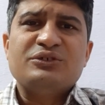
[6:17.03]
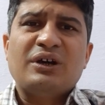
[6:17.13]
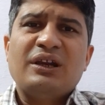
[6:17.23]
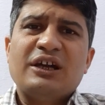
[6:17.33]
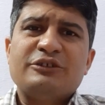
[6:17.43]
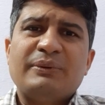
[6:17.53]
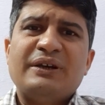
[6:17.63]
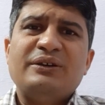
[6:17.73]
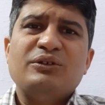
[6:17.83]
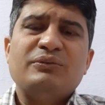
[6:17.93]
So I'll
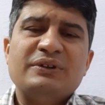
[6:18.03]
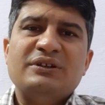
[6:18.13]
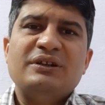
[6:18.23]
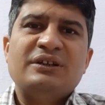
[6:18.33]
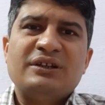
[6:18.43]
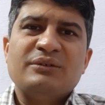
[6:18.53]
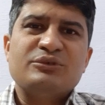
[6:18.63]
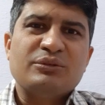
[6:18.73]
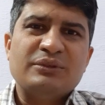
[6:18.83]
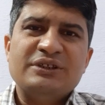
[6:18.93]
explain to you with in
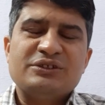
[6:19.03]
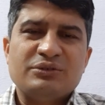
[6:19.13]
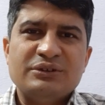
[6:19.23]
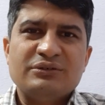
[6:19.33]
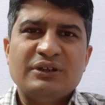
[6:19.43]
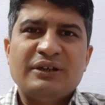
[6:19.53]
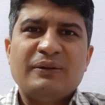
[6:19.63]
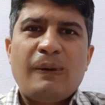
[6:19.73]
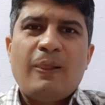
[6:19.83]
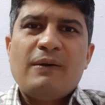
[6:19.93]
terms of these two insulin.
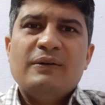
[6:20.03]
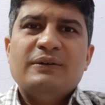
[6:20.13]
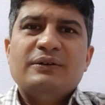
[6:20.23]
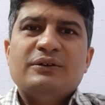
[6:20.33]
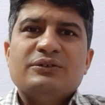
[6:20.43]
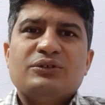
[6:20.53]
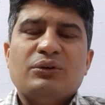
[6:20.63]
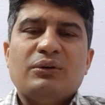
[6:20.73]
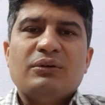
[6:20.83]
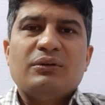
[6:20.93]

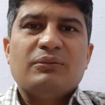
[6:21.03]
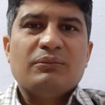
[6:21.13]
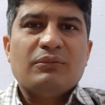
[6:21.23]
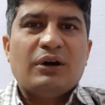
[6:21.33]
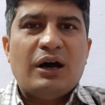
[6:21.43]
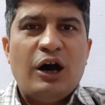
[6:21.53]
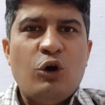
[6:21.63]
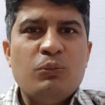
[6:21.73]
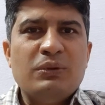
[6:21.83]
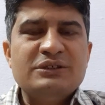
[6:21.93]
So
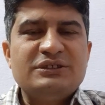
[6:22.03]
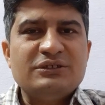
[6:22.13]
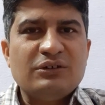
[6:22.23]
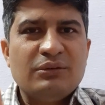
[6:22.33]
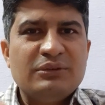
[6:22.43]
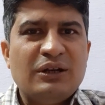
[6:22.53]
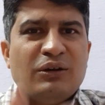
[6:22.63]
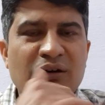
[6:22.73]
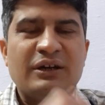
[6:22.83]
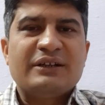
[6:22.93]
how much of the
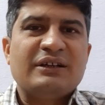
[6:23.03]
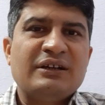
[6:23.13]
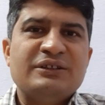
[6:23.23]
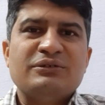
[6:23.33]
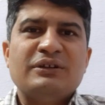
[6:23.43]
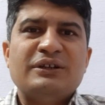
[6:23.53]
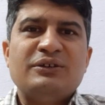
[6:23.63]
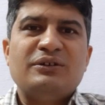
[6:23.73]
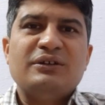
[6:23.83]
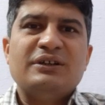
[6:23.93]
long acting
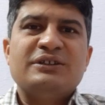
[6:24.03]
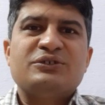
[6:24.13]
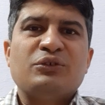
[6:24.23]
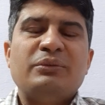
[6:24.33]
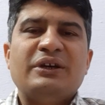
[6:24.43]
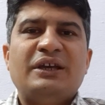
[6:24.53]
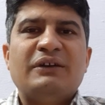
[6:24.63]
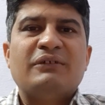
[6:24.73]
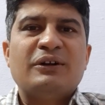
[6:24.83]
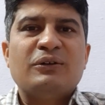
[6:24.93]
insulin is to be
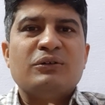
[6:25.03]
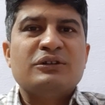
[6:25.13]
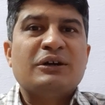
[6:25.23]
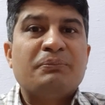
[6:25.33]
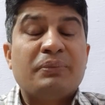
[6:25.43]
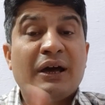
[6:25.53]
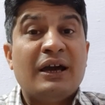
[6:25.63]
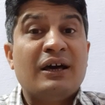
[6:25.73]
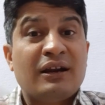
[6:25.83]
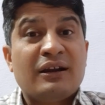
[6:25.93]
given on the
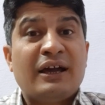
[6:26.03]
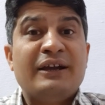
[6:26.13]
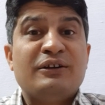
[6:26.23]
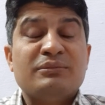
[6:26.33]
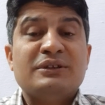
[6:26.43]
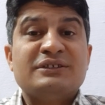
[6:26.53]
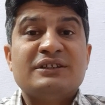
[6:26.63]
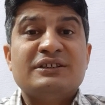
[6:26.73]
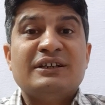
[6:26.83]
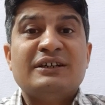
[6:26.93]
prior night of the
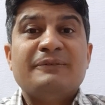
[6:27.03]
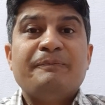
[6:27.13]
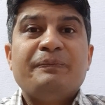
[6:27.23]
surgery?